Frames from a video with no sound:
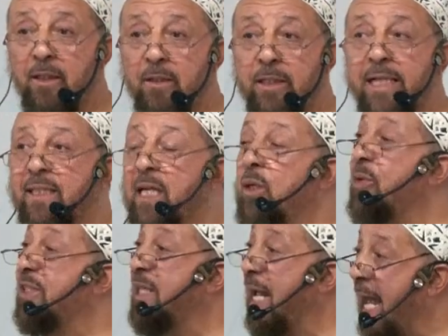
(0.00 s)
They said it
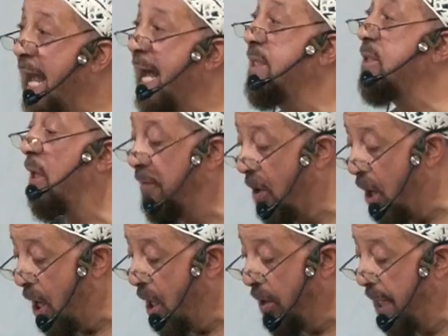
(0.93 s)
was the ant of
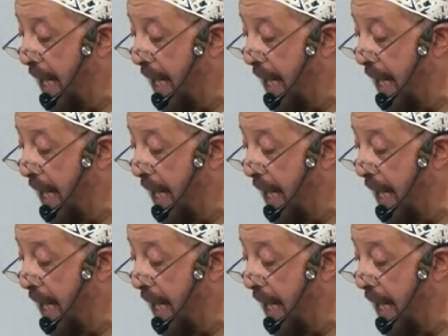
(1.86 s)
all